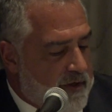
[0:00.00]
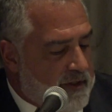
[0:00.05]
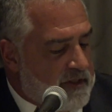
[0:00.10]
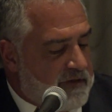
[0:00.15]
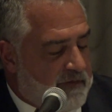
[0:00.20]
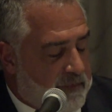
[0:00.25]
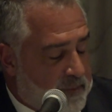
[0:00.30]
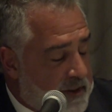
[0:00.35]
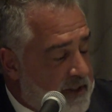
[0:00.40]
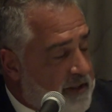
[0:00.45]
in
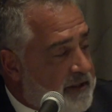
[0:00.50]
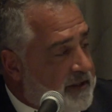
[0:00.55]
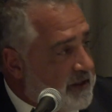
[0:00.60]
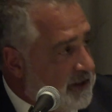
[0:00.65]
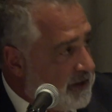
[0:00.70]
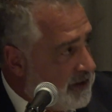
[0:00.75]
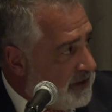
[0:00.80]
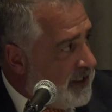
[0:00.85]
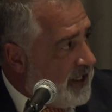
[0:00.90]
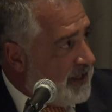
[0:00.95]
this
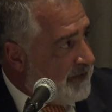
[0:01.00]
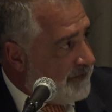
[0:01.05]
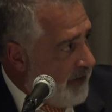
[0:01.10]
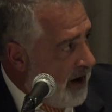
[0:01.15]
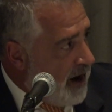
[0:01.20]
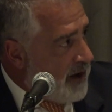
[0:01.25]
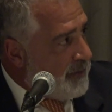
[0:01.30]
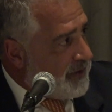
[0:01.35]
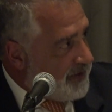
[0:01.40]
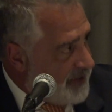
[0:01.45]
political
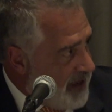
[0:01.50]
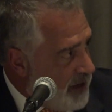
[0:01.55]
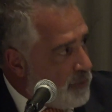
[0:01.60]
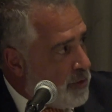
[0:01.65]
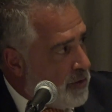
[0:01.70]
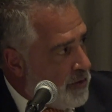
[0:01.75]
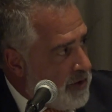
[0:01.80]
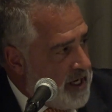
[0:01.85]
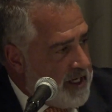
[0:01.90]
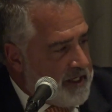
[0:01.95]
environment that
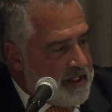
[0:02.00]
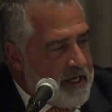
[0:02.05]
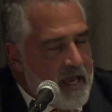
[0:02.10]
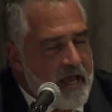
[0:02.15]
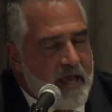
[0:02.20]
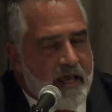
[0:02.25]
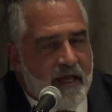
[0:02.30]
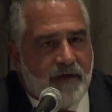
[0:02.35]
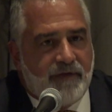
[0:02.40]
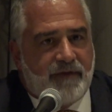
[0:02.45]
we're in,
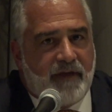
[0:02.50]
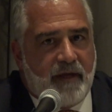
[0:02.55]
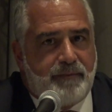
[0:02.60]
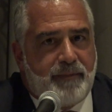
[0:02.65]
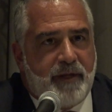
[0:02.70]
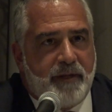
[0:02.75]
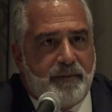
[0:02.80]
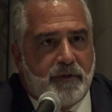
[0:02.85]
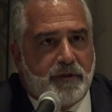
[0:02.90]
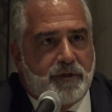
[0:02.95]
is
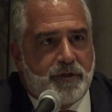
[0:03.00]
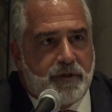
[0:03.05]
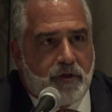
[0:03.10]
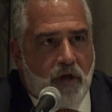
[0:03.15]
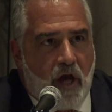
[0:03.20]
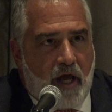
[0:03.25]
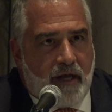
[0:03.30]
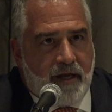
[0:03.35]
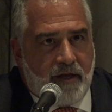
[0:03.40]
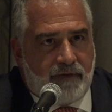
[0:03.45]
that people should
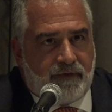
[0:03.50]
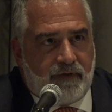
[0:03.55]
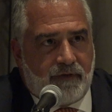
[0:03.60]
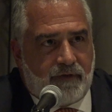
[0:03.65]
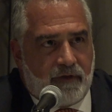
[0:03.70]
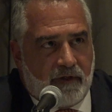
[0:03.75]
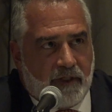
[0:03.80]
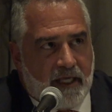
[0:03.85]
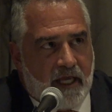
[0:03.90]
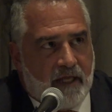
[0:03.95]
not
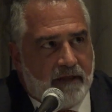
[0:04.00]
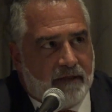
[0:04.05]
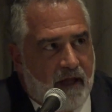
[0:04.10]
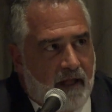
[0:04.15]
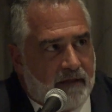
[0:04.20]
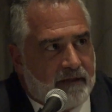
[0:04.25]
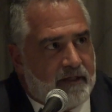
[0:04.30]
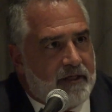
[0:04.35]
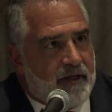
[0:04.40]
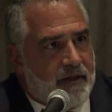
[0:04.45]
necessarily get
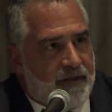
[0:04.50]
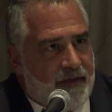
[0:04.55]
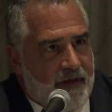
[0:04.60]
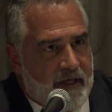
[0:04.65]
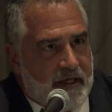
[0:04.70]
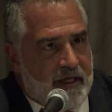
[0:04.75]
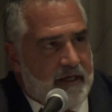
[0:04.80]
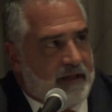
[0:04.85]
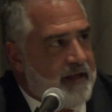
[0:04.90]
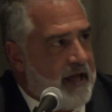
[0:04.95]
lulled into
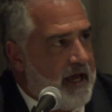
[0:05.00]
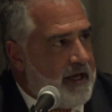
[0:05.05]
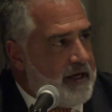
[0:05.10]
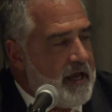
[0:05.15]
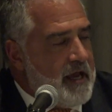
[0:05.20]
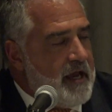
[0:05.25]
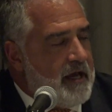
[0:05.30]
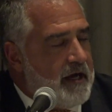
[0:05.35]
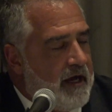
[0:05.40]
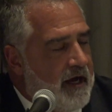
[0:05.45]
thinking that
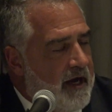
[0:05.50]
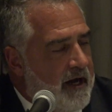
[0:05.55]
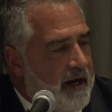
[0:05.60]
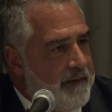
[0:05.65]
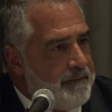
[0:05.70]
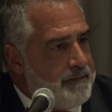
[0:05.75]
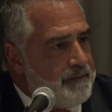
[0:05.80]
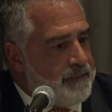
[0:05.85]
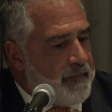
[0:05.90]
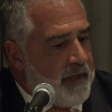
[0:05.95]

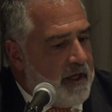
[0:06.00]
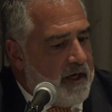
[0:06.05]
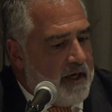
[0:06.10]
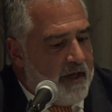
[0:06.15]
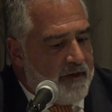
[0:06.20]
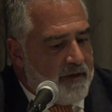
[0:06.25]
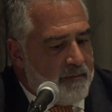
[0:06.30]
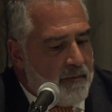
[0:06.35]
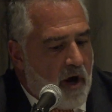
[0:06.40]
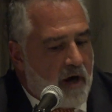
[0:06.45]

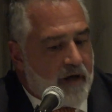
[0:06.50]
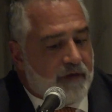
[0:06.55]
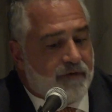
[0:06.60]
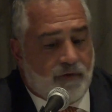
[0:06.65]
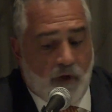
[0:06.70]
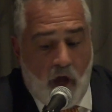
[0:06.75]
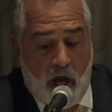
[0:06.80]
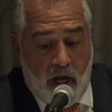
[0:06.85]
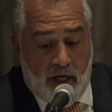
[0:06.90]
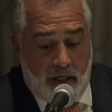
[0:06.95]
the
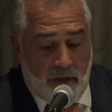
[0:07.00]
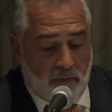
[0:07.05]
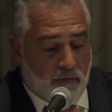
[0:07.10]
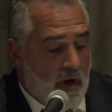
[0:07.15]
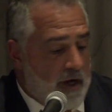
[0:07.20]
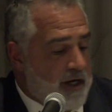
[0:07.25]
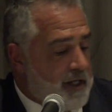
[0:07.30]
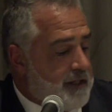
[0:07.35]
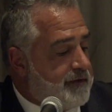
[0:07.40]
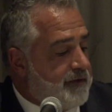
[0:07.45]
market's not going to
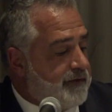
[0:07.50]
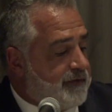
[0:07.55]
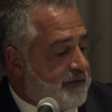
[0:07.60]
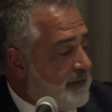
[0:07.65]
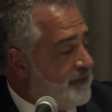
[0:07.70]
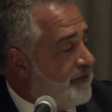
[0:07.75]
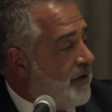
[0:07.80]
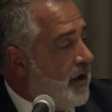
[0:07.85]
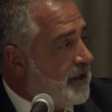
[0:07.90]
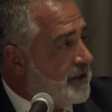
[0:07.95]
run into
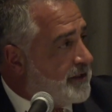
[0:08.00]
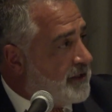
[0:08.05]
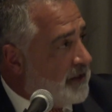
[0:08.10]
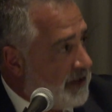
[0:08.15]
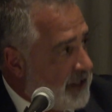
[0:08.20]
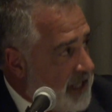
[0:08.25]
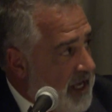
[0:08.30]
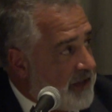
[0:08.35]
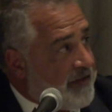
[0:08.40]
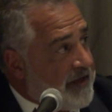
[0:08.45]
some
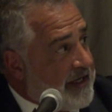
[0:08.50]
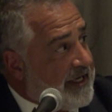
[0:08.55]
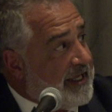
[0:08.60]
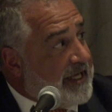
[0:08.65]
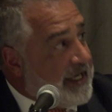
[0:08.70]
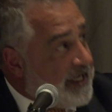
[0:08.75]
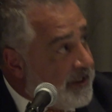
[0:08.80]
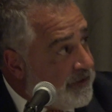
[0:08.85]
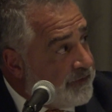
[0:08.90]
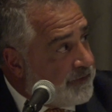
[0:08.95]
volatility. I think
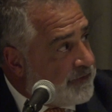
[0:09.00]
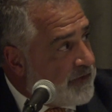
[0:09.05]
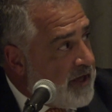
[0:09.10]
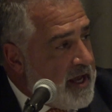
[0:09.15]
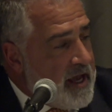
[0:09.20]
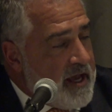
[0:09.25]
it is,